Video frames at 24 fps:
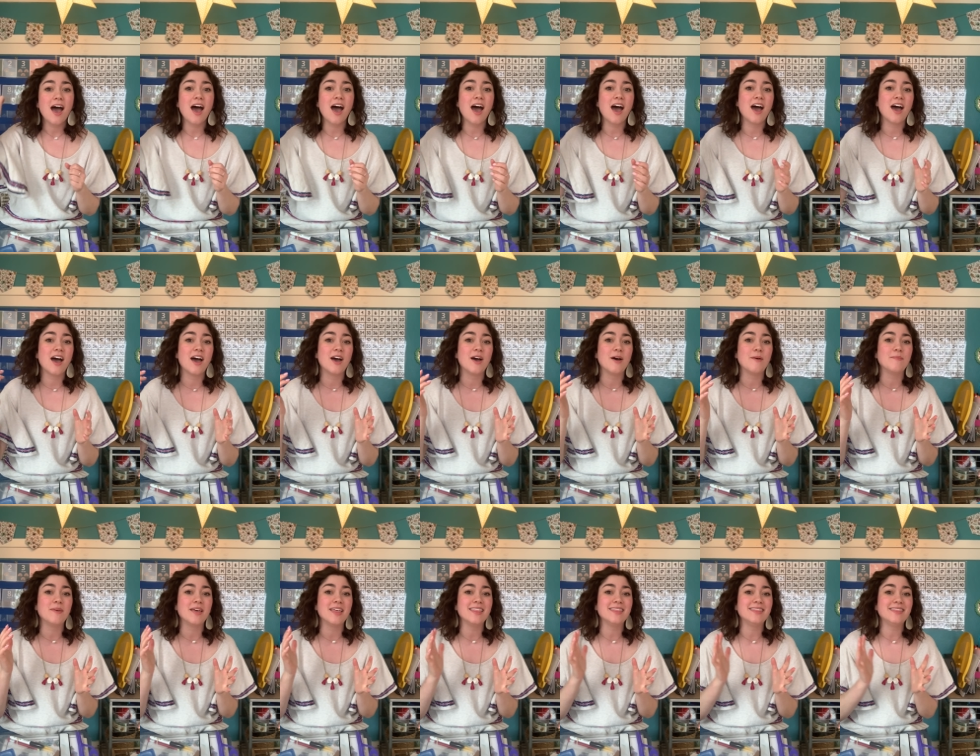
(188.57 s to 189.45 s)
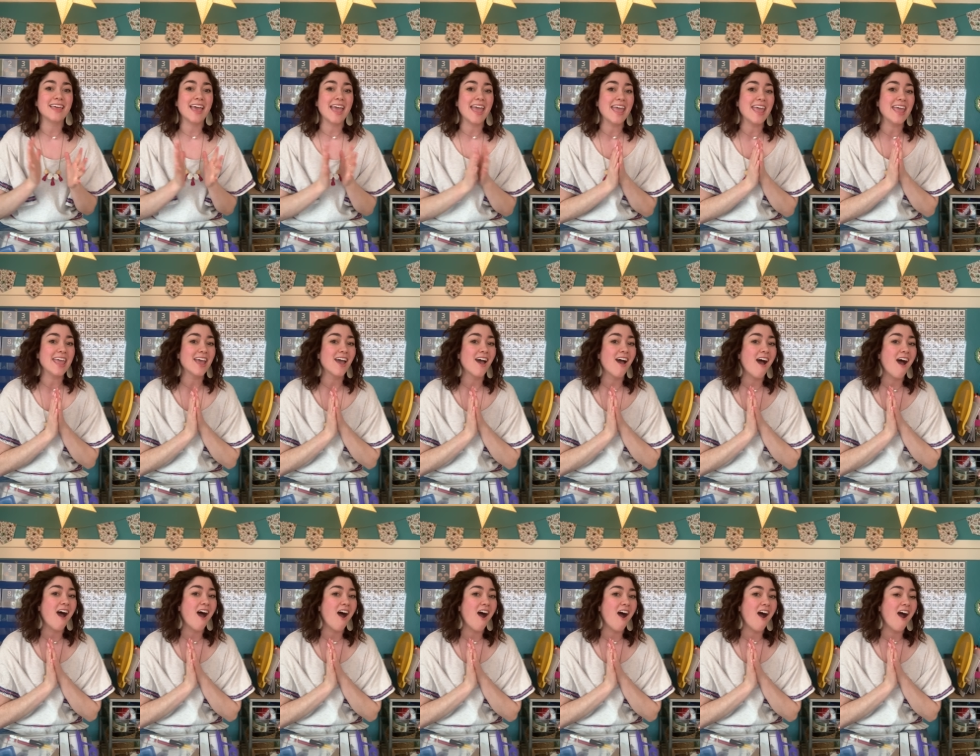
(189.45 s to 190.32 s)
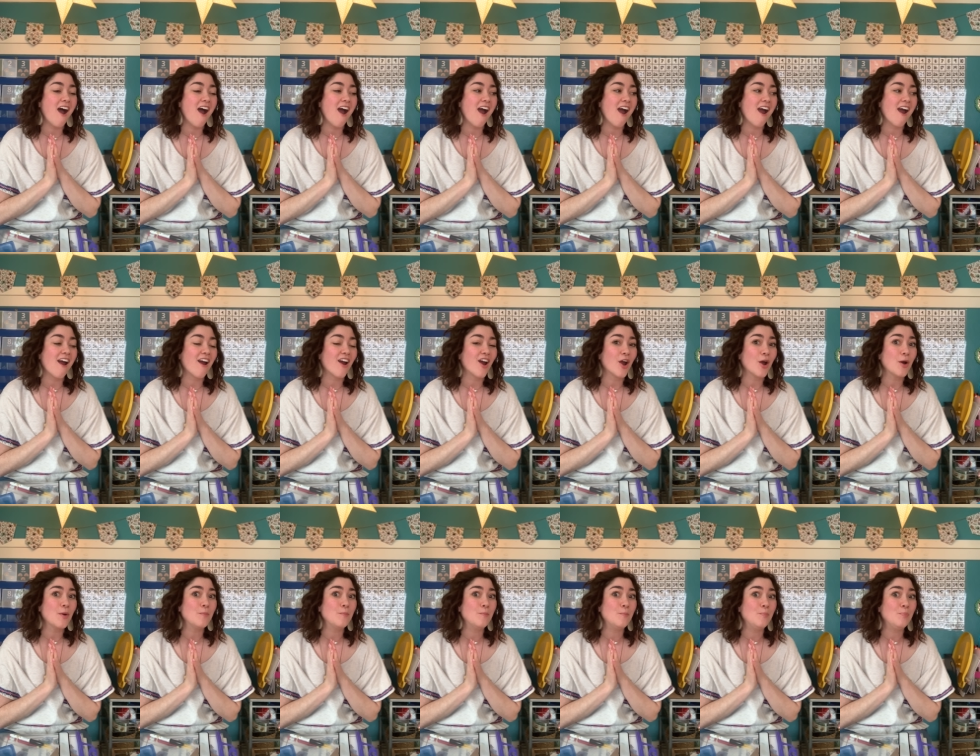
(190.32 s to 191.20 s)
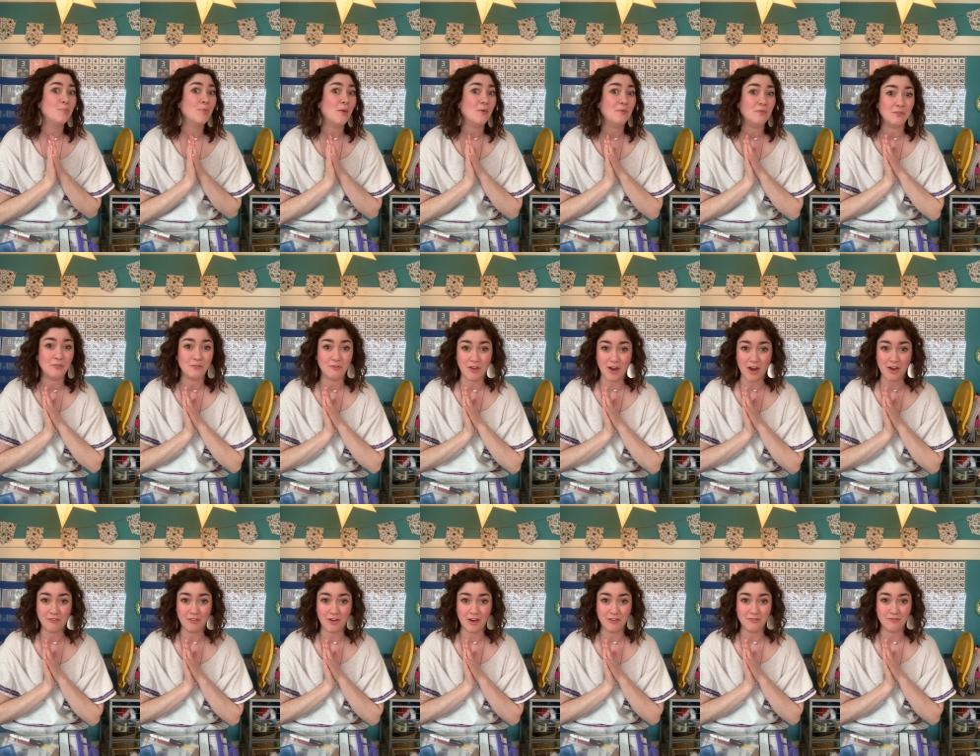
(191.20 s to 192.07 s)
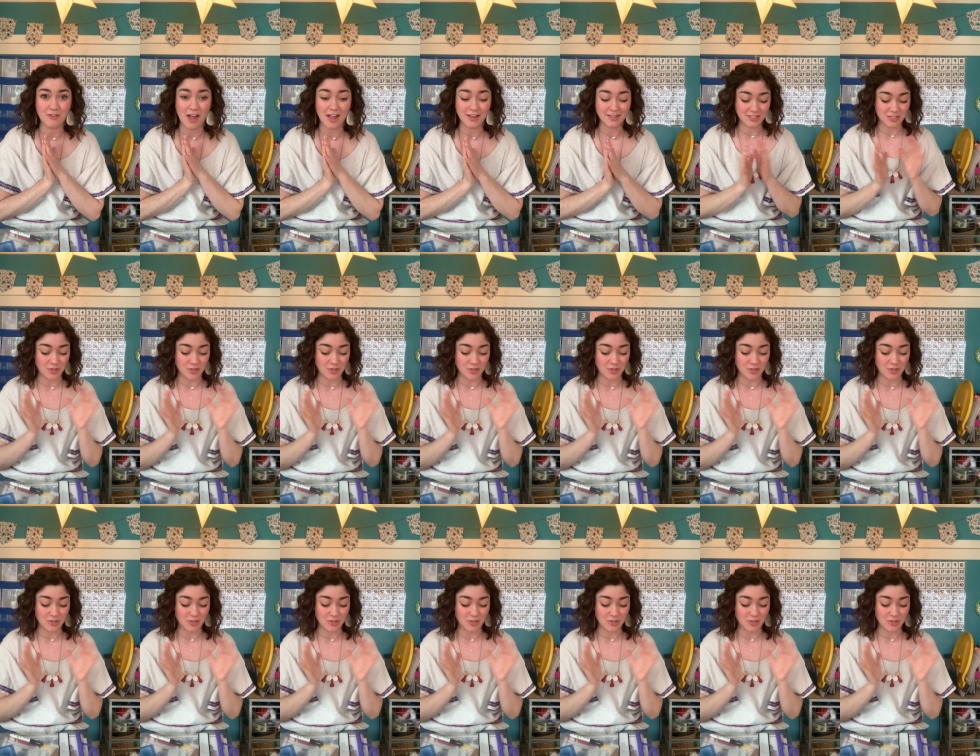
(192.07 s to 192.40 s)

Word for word: Um, they are very, very fun.